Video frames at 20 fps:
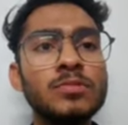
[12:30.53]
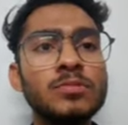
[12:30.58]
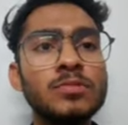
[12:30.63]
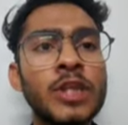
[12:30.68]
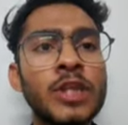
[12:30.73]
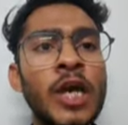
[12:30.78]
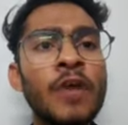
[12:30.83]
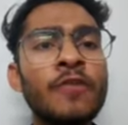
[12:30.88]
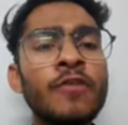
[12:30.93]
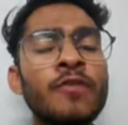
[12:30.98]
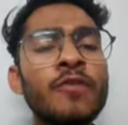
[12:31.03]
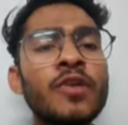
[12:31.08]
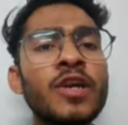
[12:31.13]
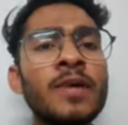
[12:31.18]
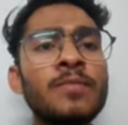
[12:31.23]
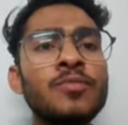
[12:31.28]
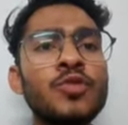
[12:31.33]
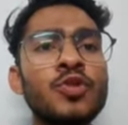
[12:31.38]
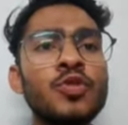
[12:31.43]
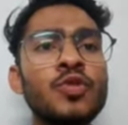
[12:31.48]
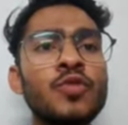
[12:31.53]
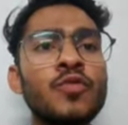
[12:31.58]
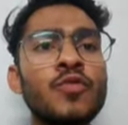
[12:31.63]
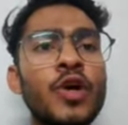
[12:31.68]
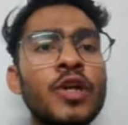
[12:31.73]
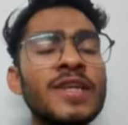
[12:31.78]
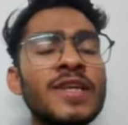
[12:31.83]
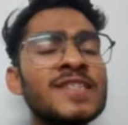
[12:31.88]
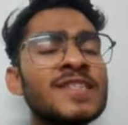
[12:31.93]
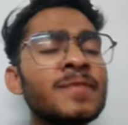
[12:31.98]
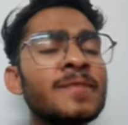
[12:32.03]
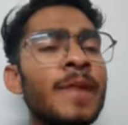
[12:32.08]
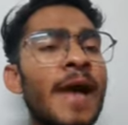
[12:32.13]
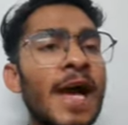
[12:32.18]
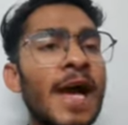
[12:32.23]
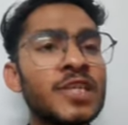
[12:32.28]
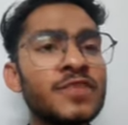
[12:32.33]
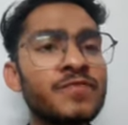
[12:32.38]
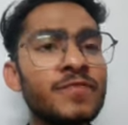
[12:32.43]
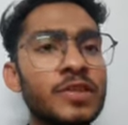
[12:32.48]
now we would come to what are some
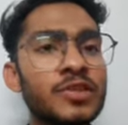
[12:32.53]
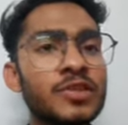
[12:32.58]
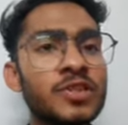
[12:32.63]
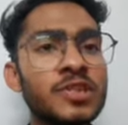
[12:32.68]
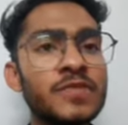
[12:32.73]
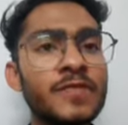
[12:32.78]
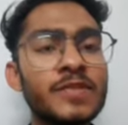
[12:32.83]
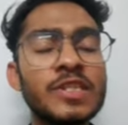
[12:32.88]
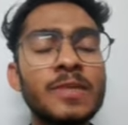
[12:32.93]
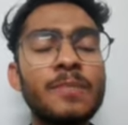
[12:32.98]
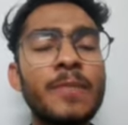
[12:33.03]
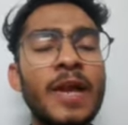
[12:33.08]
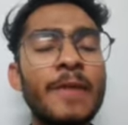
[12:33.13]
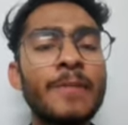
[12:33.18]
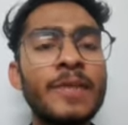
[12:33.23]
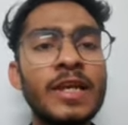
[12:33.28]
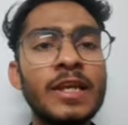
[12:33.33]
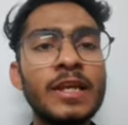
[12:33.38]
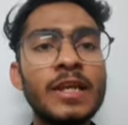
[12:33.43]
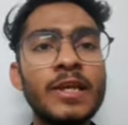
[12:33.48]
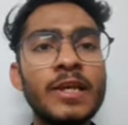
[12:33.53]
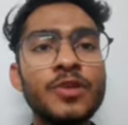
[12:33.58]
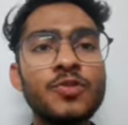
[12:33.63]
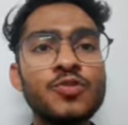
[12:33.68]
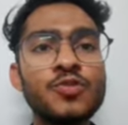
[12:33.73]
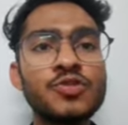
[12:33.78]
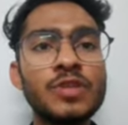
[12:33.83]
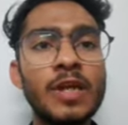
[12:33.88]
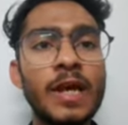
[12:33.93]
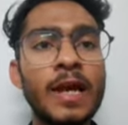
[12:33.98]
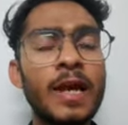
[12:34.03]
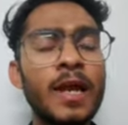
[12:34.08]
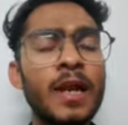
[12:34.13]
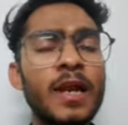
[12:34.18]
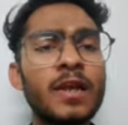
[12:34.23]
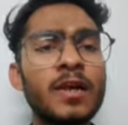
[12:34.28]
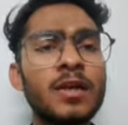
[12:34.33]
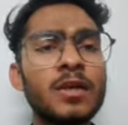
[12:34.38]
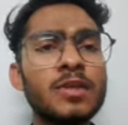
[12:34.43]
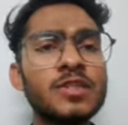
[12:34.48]
hash functions which are primarily used and
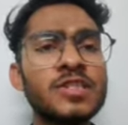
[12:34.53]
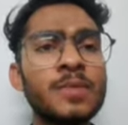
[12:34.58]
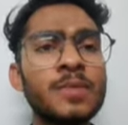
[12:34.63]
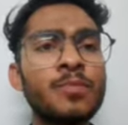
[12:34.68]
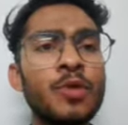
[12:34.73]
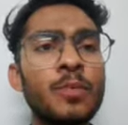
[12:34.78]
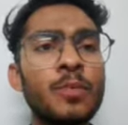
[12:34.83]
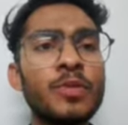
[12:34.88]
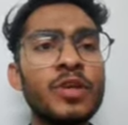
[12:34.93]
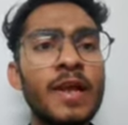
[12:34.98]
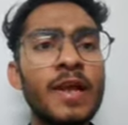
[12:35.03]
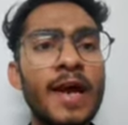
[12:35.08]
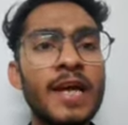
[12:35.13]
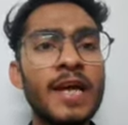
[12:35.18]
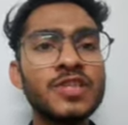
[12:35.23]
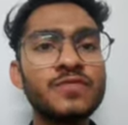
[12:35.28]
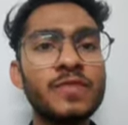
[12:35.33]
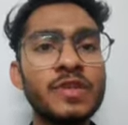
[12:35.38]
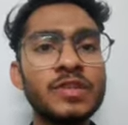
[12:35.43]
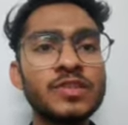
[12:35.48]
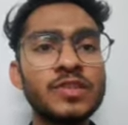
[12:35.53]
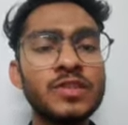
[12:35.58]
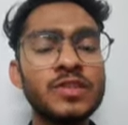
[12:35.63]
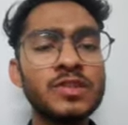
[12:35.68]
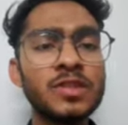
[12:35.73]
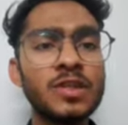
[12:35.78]
uh, some popular hash functions